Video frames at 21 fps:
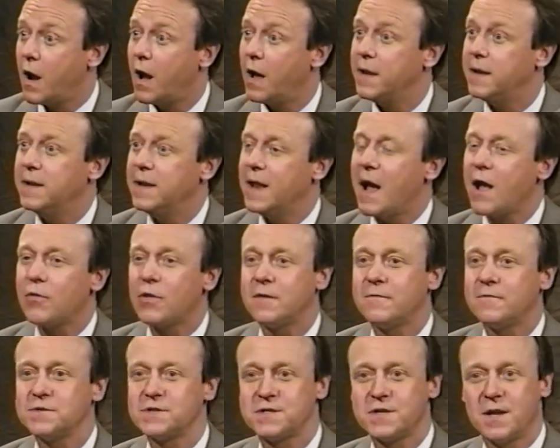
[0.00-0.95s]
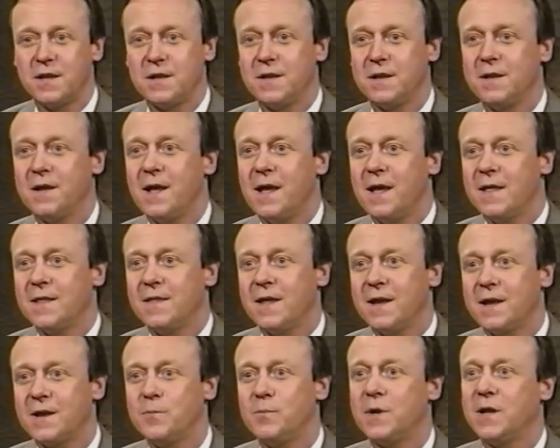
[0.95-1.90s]
now all of a sudden
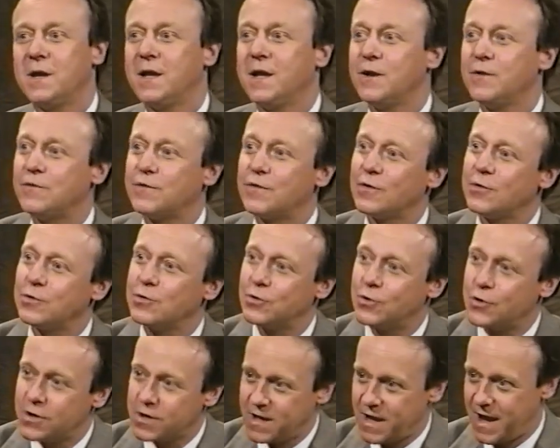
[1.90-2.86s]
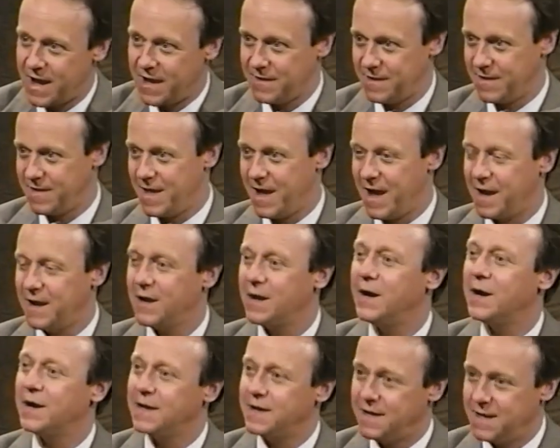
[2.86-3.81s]
they can begin to look at that
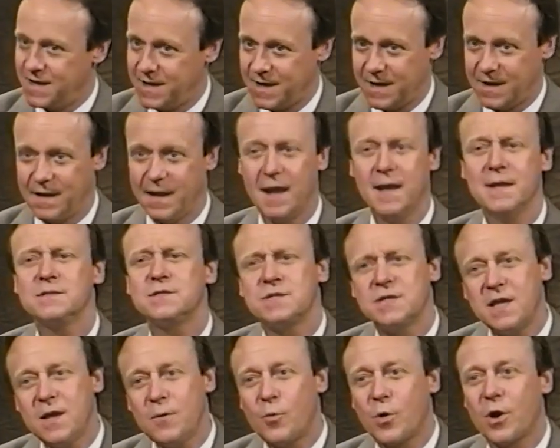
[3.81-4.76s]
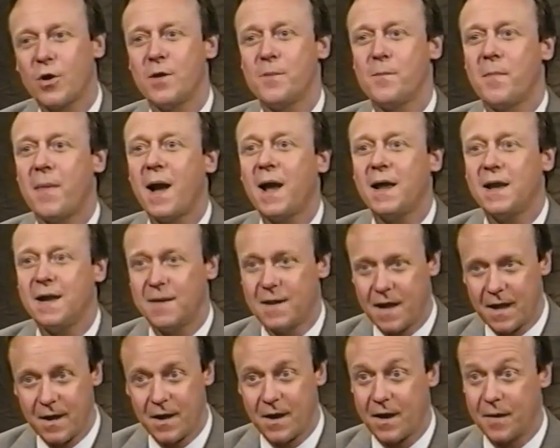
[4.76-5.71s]
again and see where it might
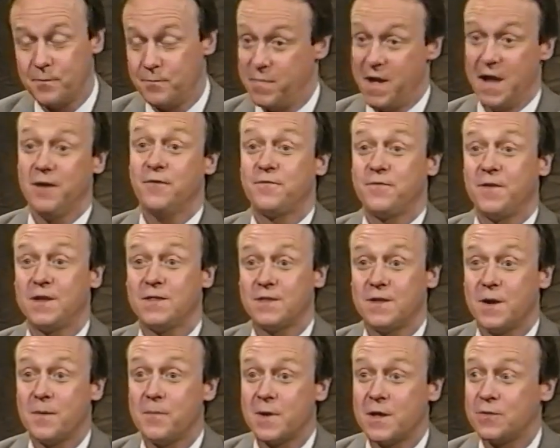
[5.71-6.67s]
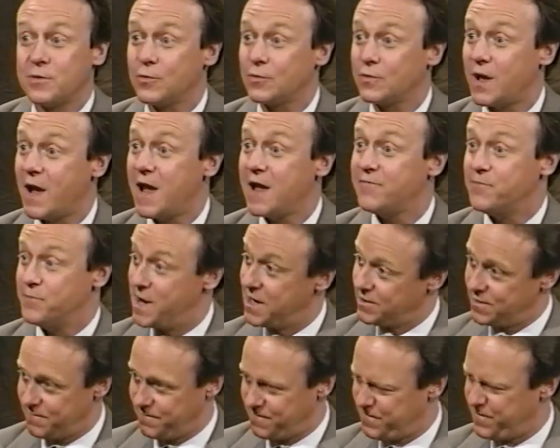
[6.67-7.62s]
benefit them in their life,
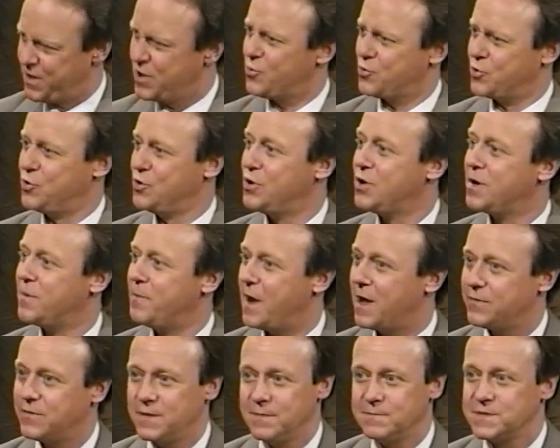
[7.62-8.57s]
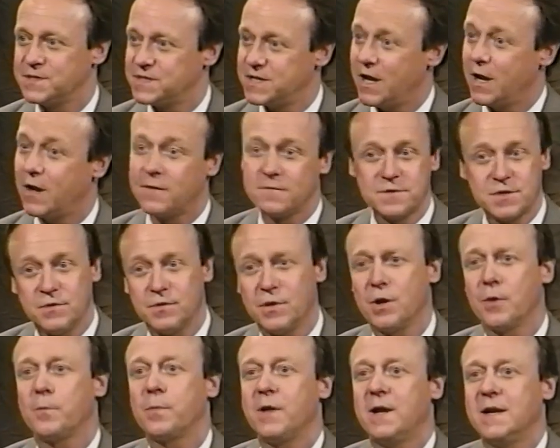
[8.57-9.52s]
make them feel good about themselves and
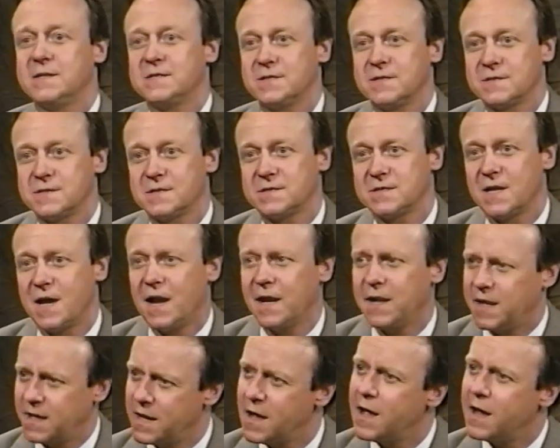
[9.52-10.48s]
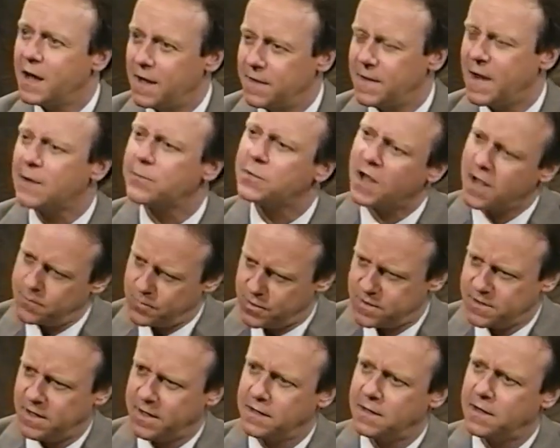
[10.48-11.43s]
their place in society, and that type
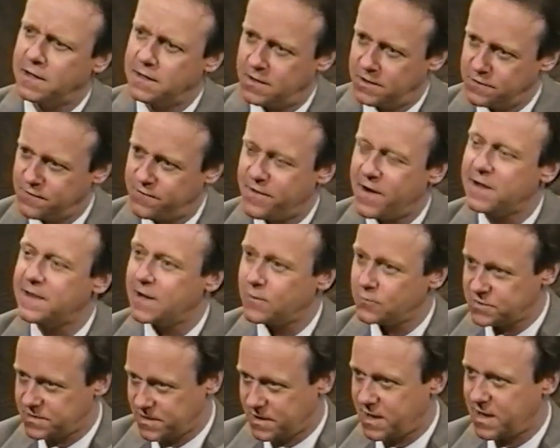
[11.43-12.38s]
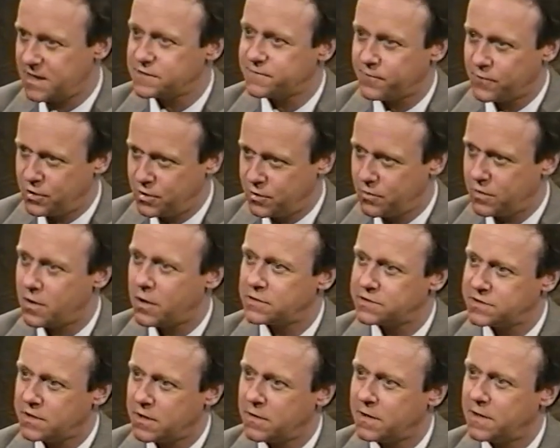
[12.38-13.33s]
of thing. Did you find that was the case for you at all, Charlene?